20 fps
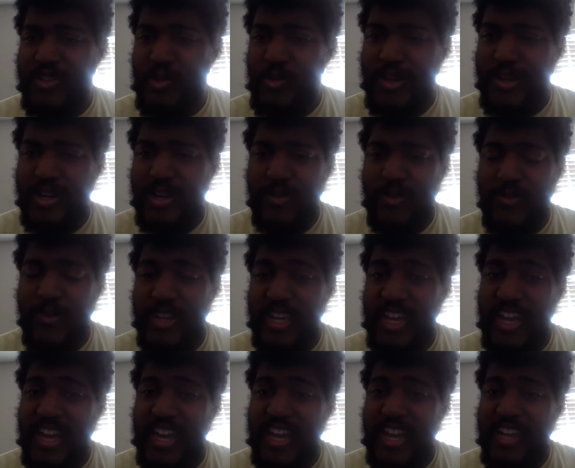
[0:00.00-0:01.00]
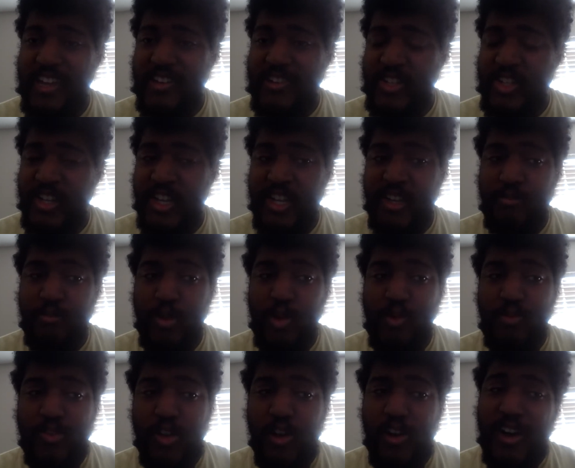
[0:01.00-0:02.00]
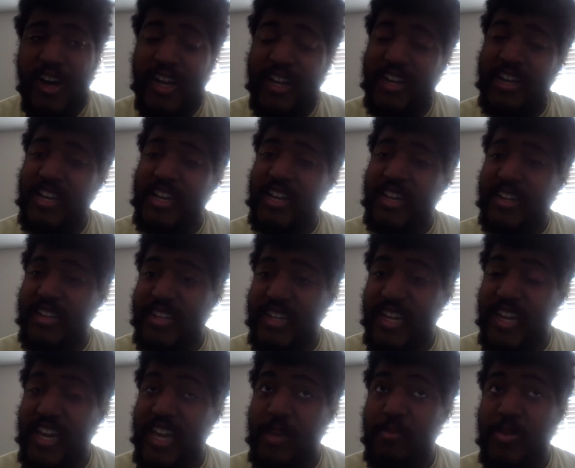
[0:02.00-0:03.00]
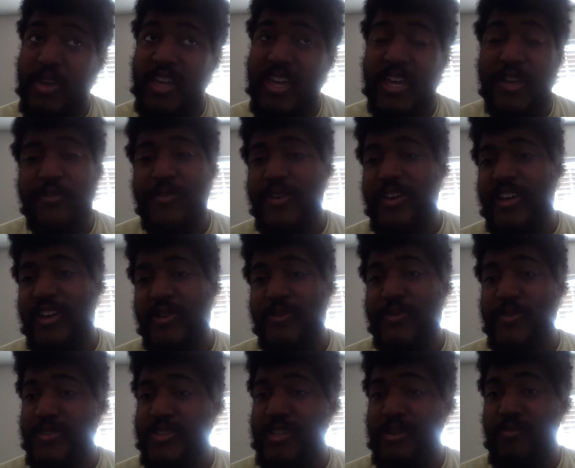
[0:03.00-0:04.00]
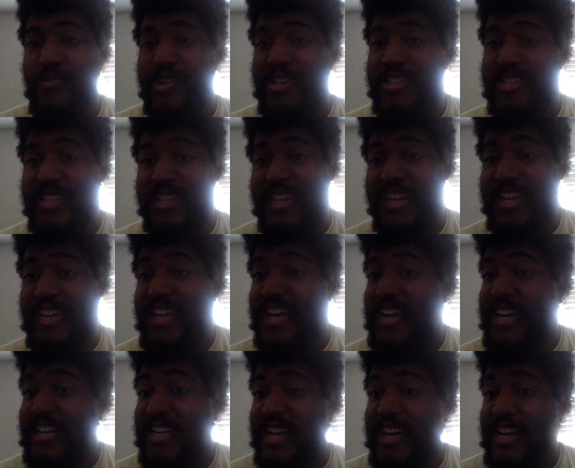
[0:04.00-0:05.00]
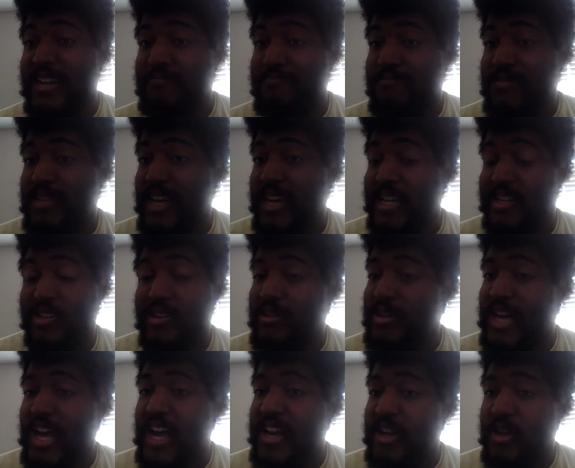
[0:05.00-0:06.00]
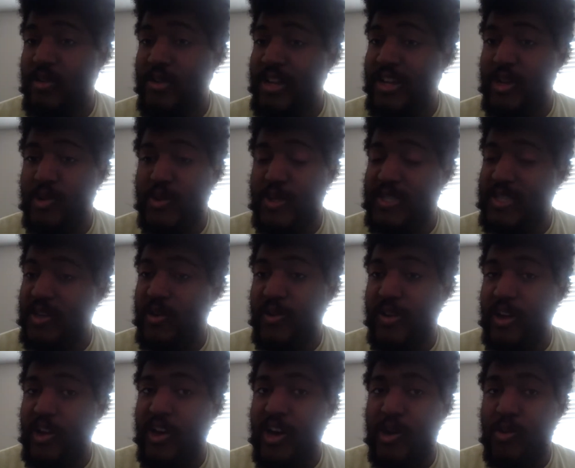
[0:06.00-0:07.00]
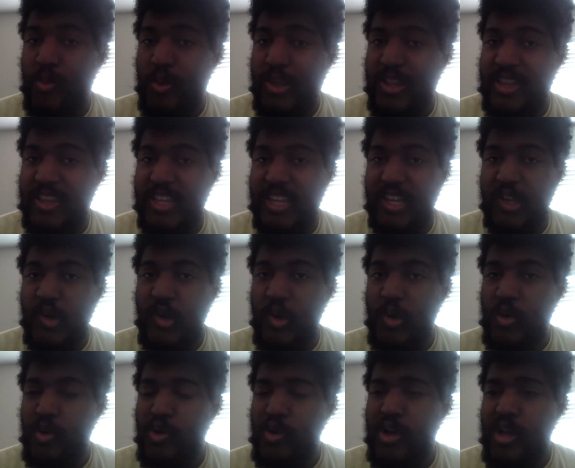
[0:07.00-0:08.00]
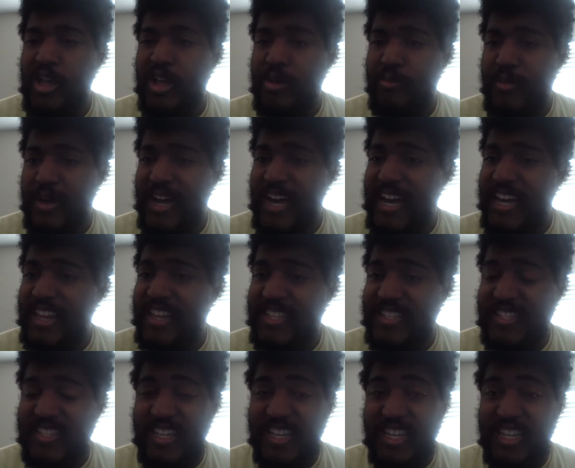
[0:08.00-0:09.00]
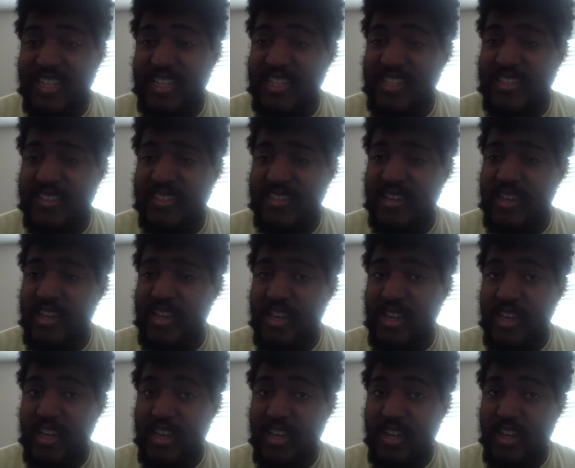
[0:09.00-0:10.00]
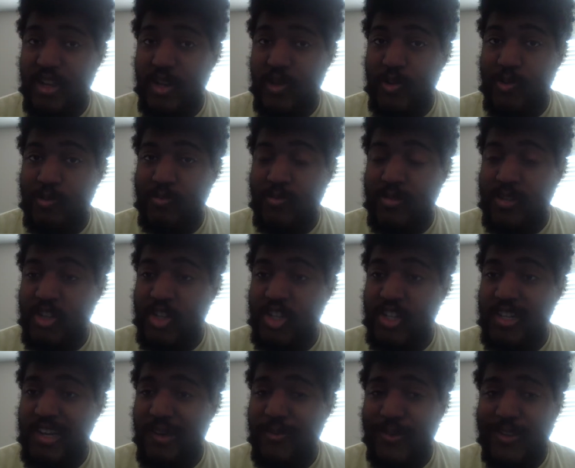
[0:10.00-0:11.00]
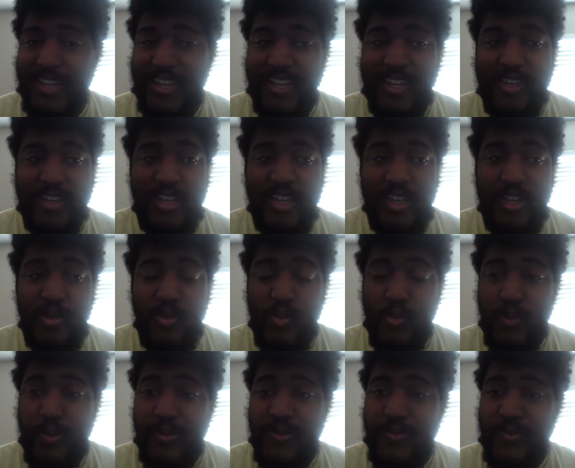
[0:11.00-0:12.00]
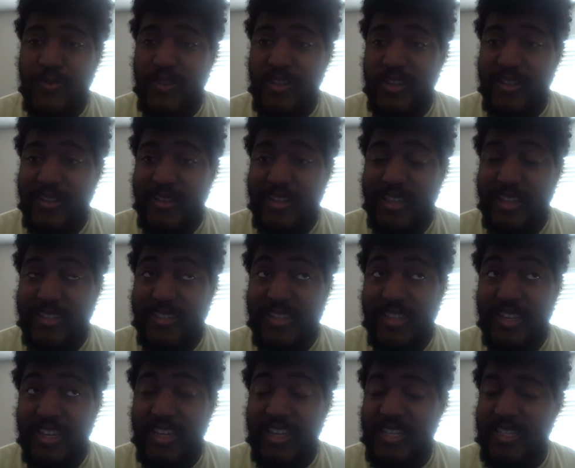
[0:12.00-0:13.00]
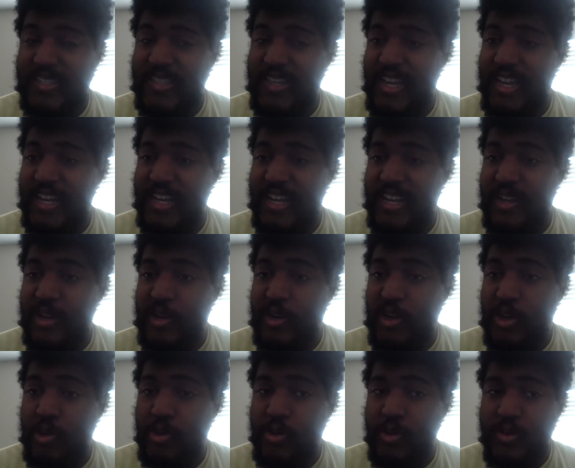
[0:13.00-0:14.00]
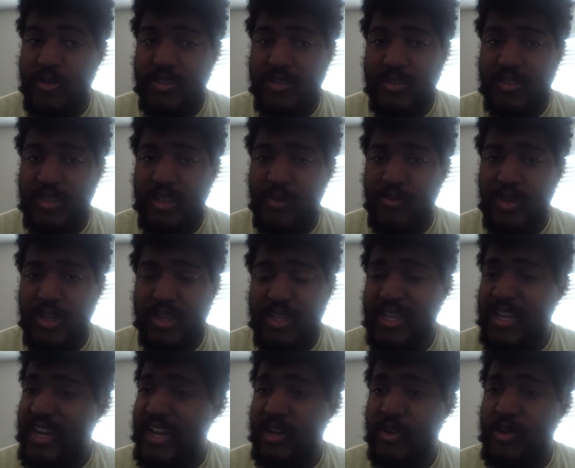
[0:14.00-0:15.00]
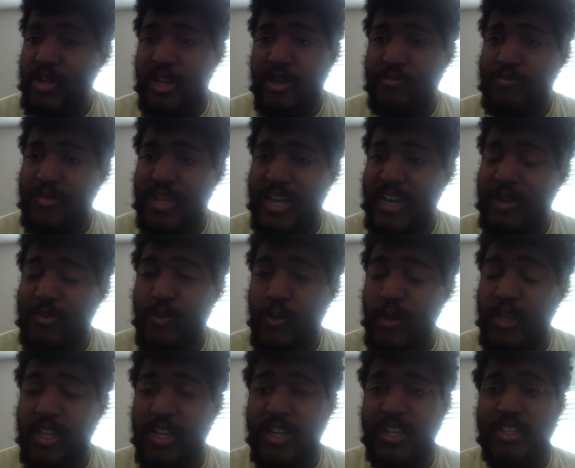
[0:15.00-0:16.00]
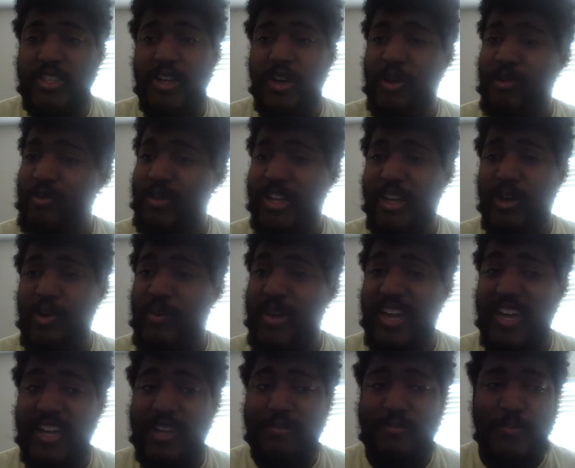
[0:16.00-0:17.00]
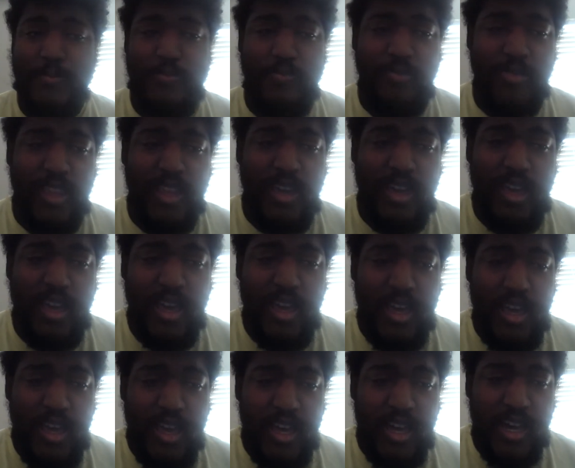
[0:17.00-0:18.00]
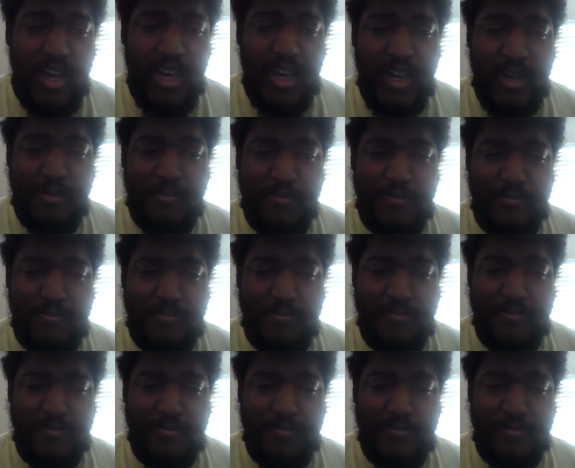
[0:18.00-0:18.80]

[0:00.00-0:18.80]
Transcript: or whatever for the AL. She then moved on to the APFL for some reason. Like I, I, I don't I don't know what's going on with the whole behind the scenes, you know, shuffling with these leagues and their owners and stuff like that. I don't know. I really don't know, man. Um